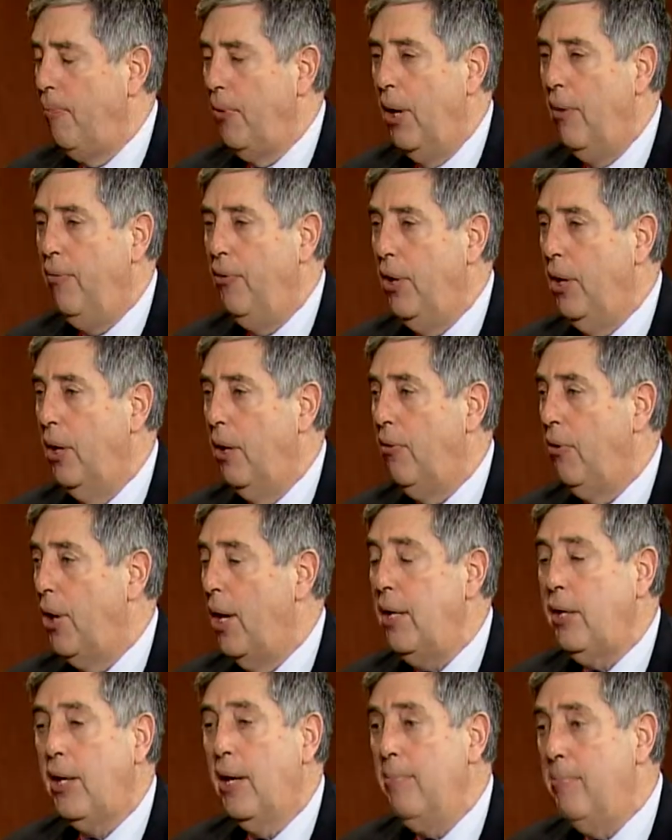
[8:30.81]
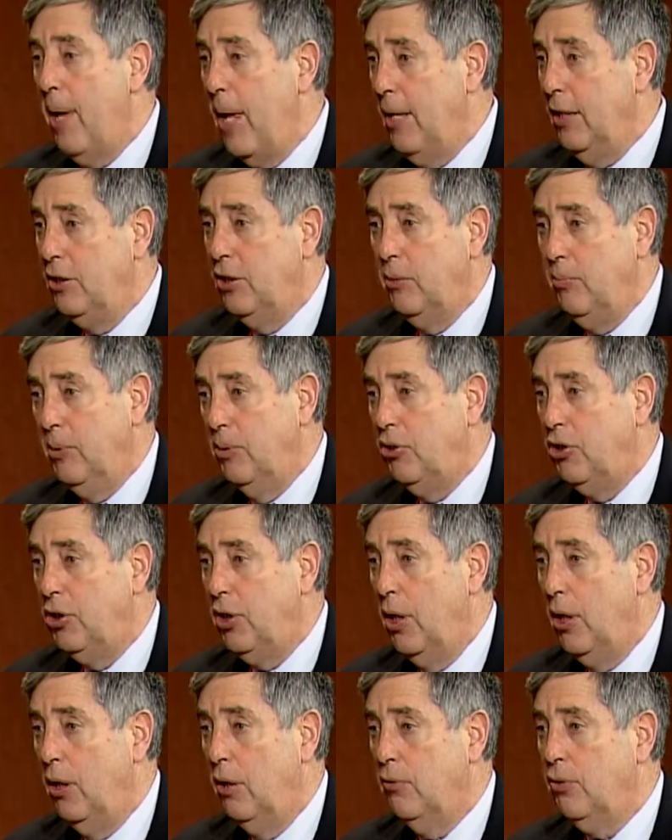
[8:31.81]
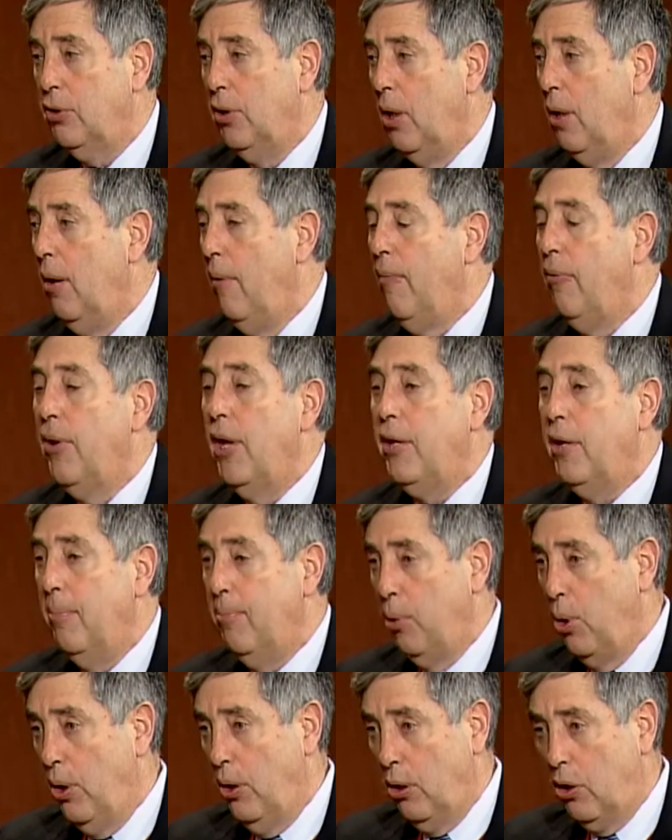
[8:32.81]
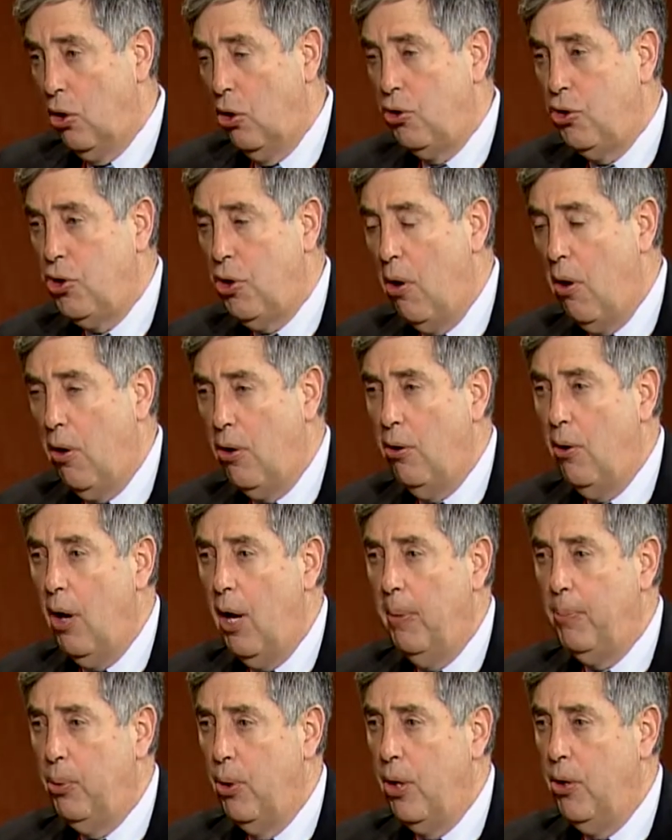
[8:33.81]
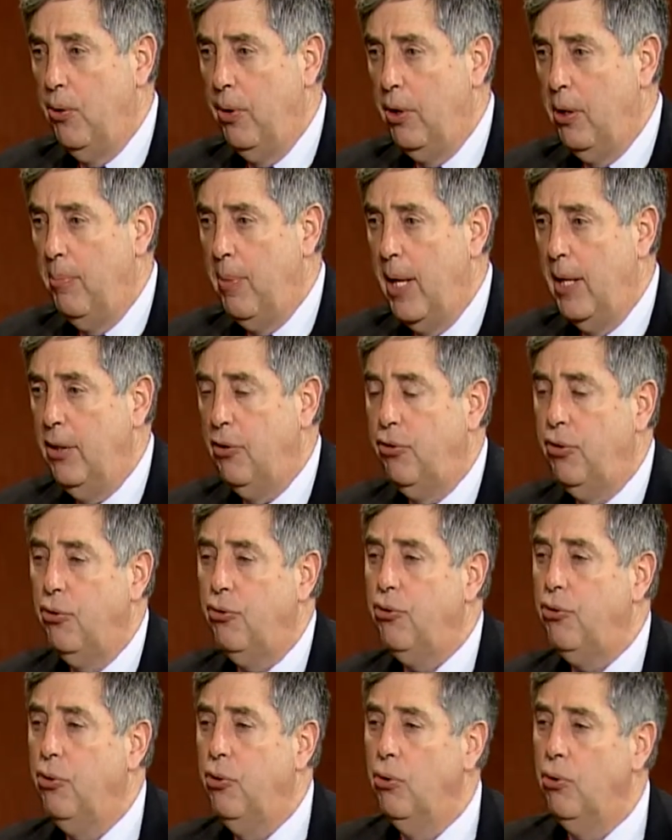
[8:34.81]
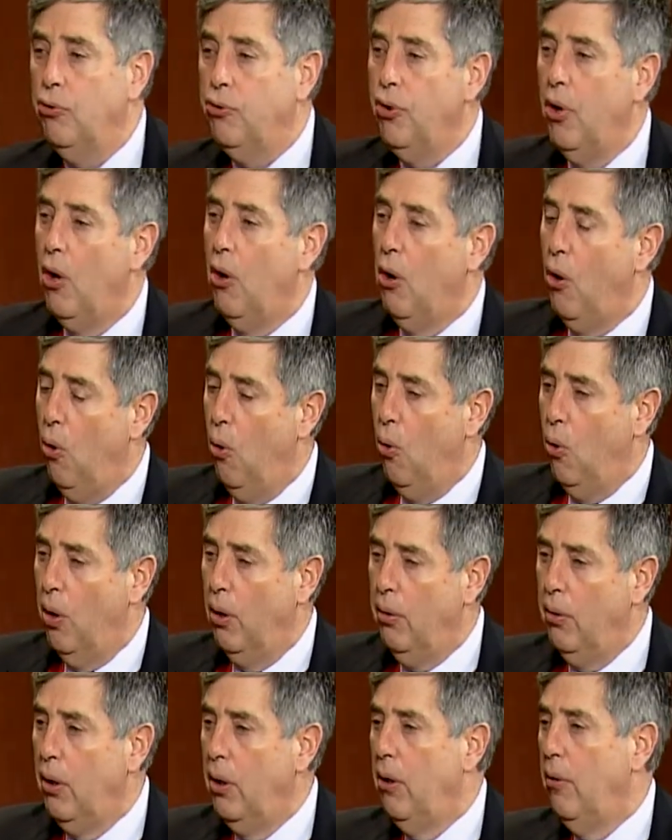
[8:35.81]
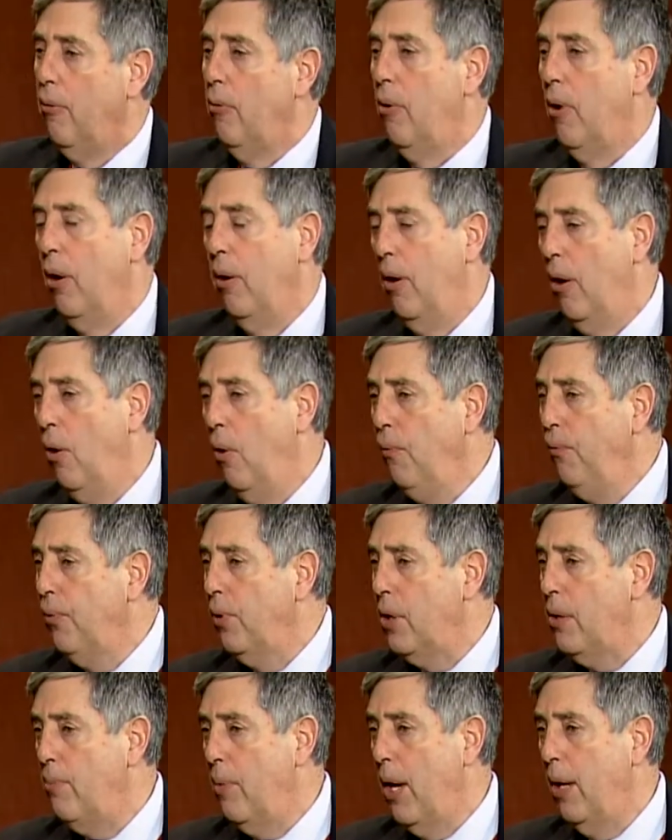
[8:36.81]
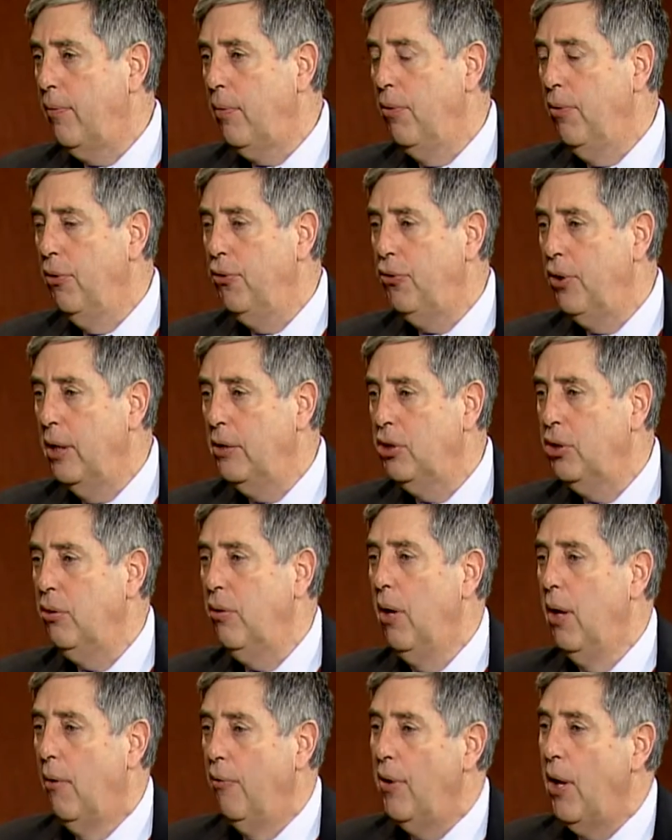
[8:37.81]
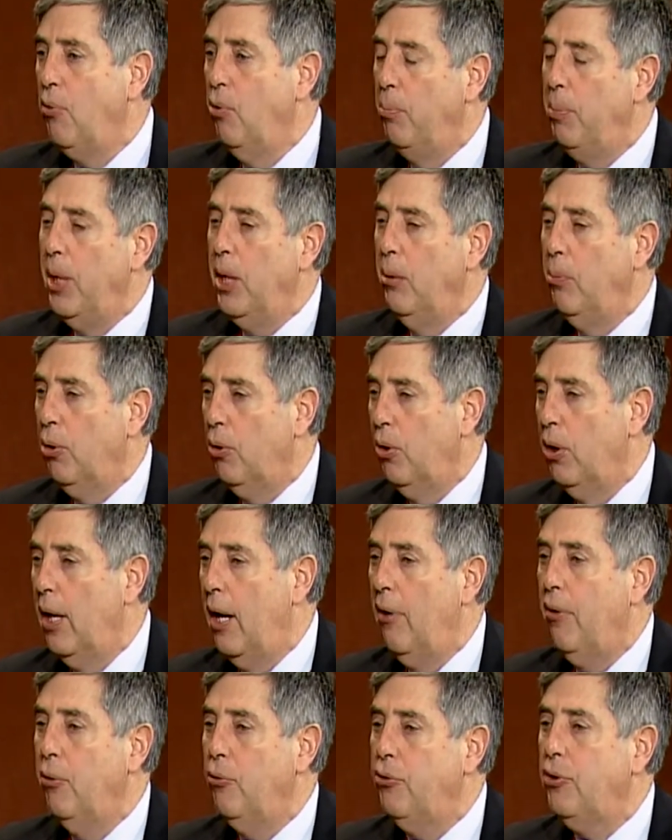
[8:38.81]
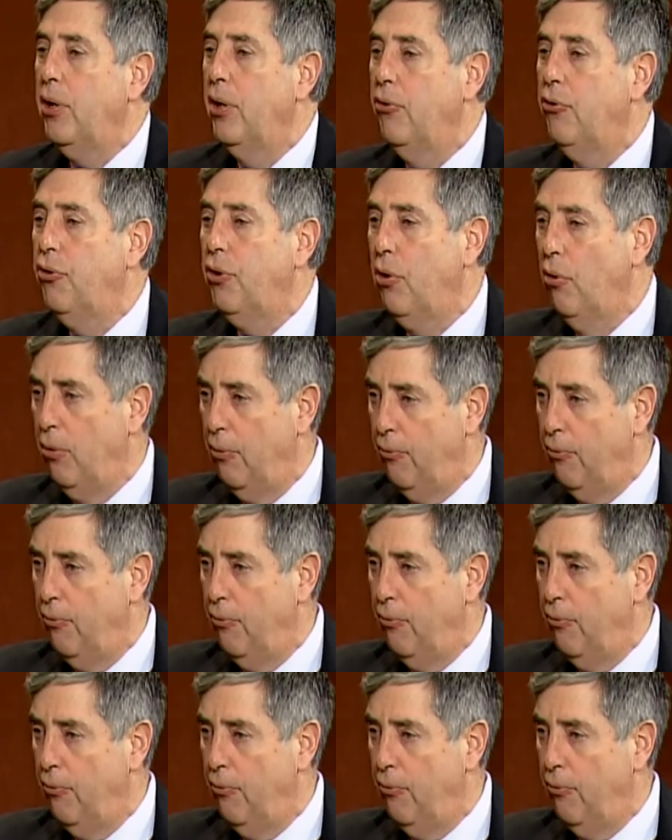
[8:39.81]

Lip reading: and then they can manage them themselves. They can bring a charter operator in to manage those schools, or hopefully after this session, they will be able to allow those kids to go to